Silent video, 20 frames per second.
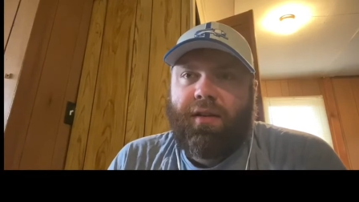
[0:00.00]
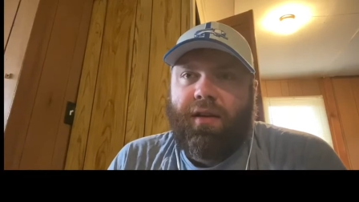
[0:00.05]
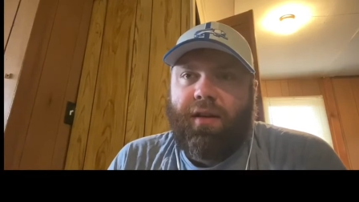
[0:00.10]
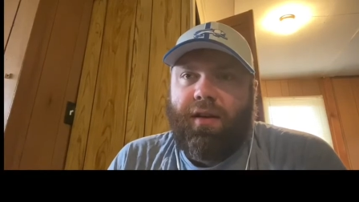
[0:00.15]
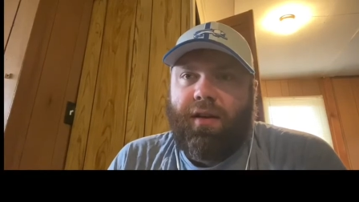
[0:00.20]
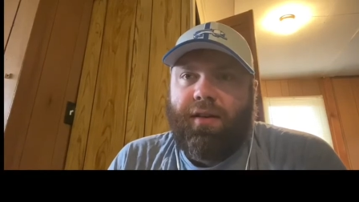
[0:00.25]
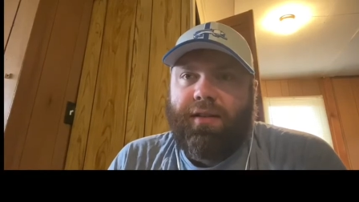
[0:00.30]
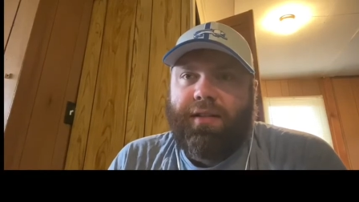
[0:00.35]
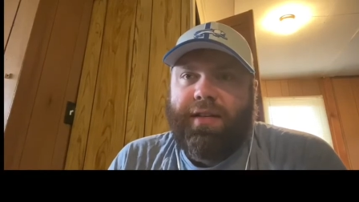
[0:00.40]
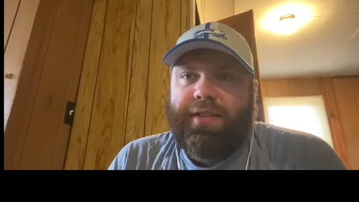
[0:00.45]

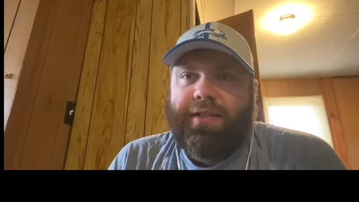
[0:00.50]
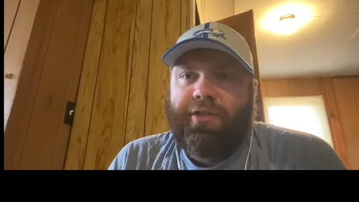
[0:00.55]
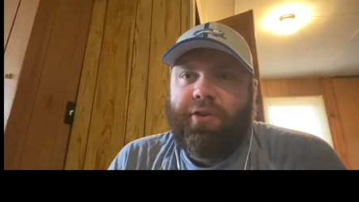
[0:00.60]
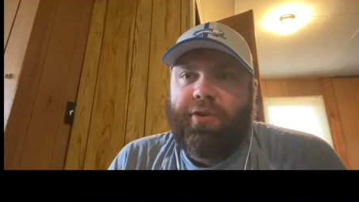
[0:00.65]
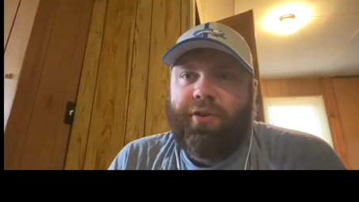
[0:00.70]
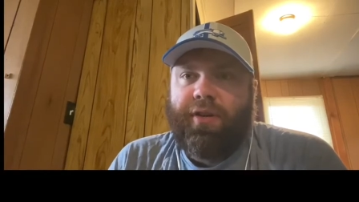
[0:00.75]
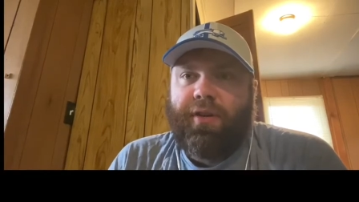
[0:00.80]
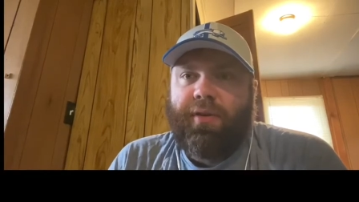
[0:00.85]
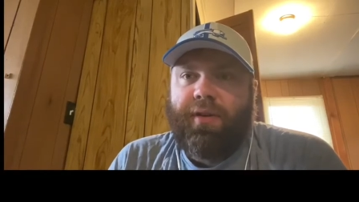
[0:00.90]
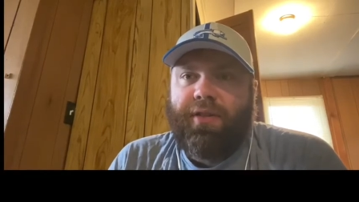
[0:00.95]

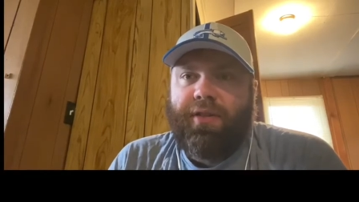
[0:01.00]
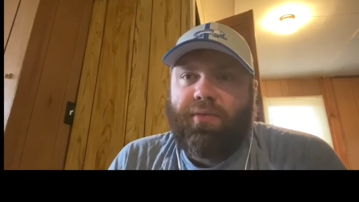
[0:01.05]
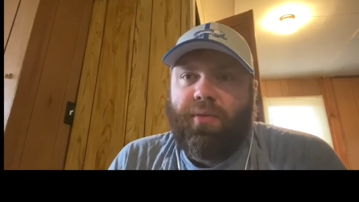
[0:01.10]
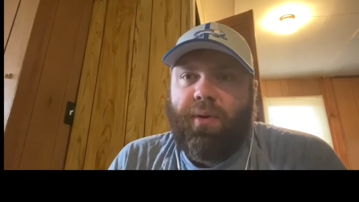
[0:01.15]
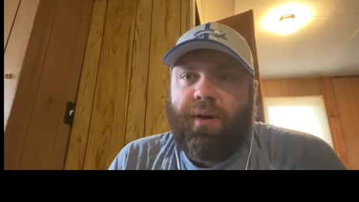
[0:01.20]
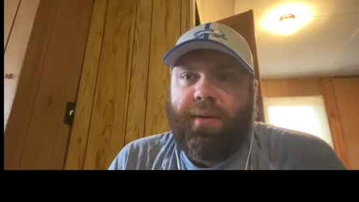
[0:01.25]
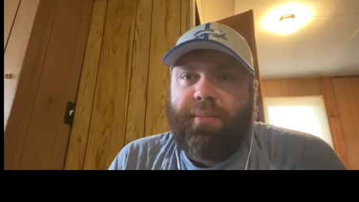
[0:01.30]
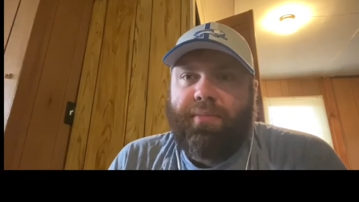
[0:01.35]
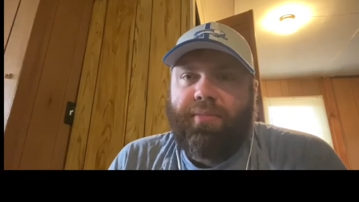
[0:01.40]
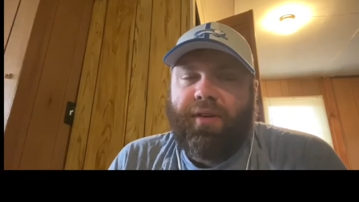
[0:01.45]
D'Antonio has
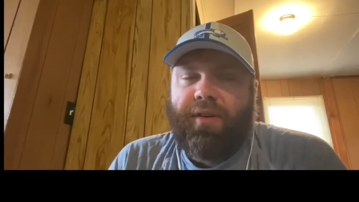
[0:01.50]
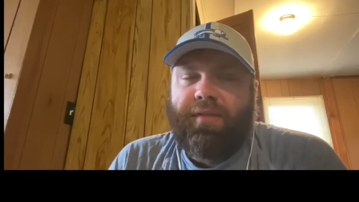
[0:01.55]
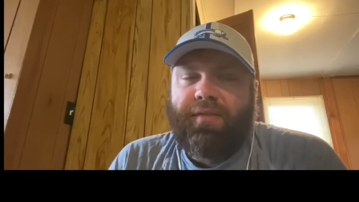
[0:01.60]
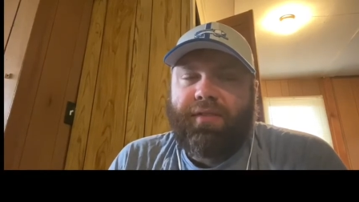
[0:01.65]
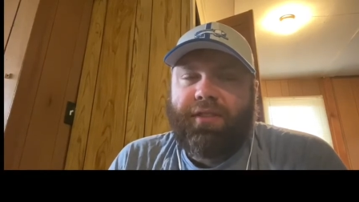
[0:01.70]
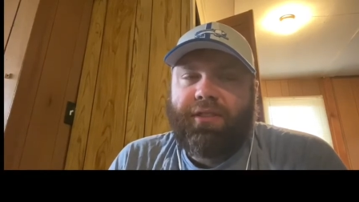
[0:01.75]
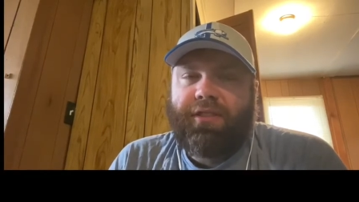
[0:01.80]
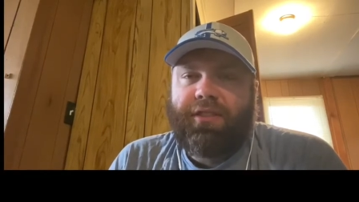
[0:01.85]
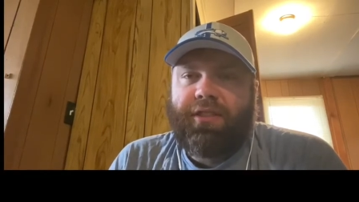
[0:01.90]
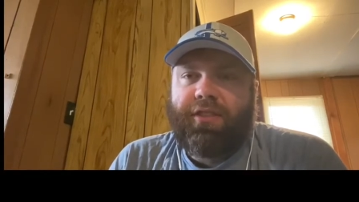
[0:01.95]
run in
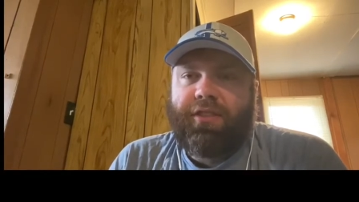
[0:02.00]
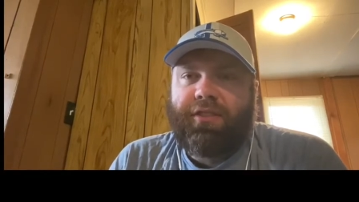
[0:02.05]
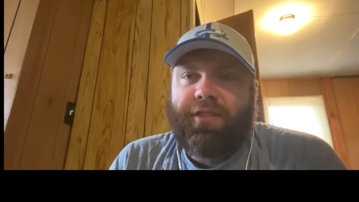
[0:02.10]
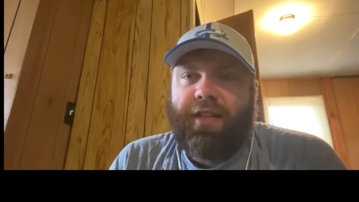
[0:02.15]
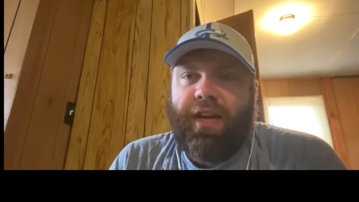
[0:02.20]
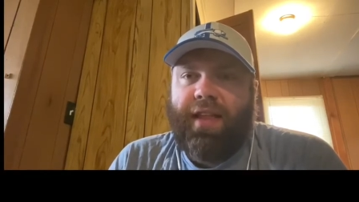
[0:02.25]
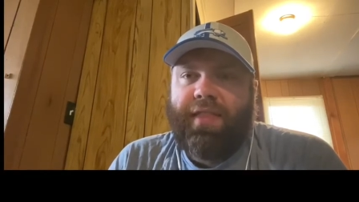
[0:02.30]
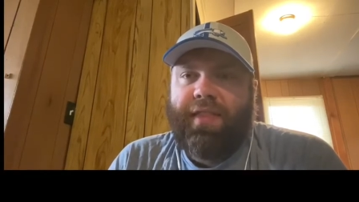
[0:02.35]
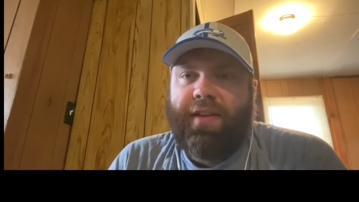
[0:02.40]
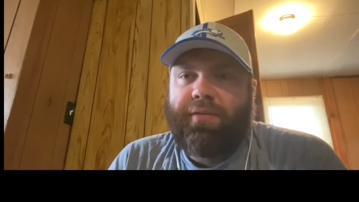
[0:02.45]
previous years.
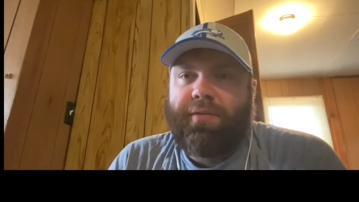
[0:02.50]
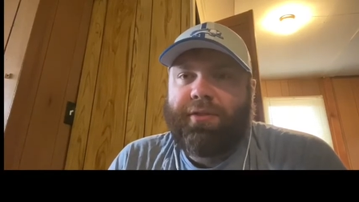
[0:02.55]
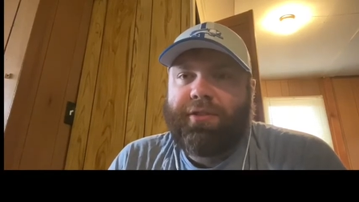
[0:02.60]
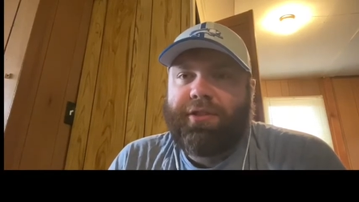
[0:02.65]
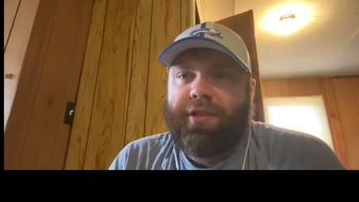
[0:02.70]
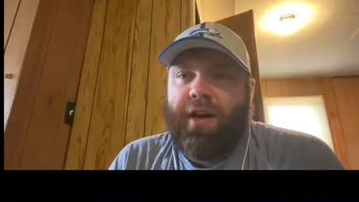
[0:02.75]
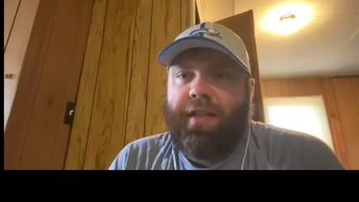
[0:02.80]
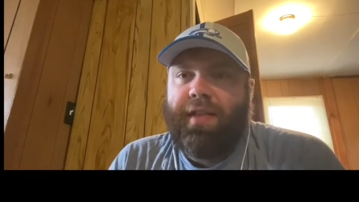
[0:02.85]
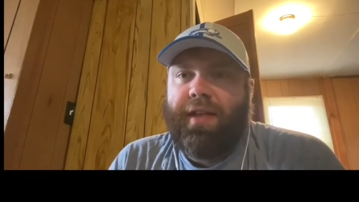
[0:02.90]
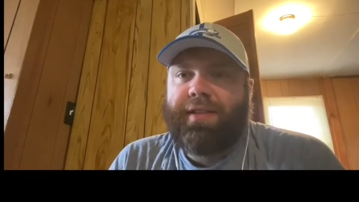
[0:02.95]
And I think we
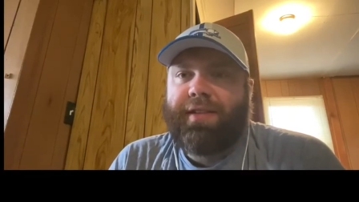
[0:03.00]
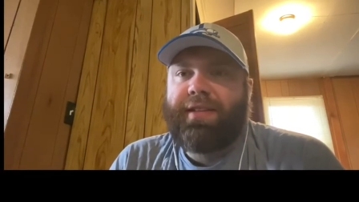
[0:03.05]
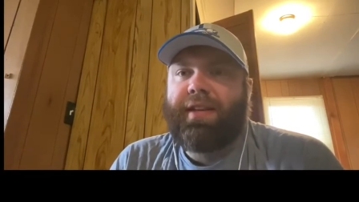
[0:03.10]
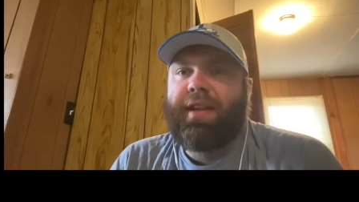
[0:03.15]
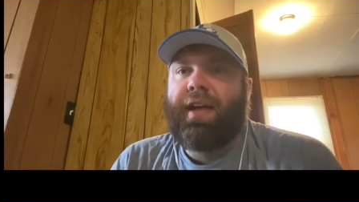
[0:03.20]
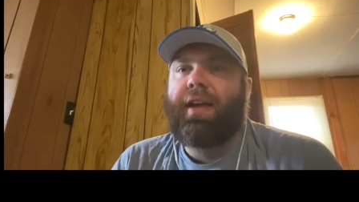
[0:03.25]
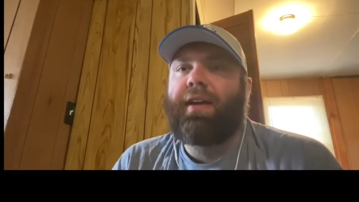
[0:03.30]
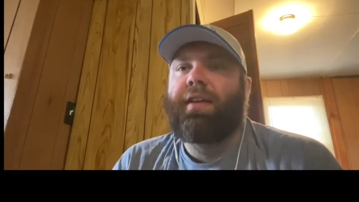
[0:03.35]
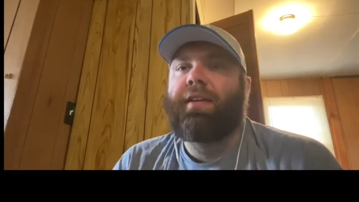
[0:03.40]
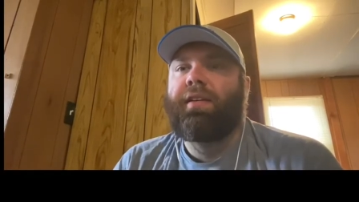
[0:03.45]
saw that
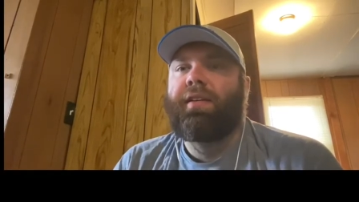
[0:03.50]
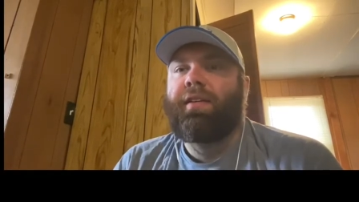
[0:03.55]
today.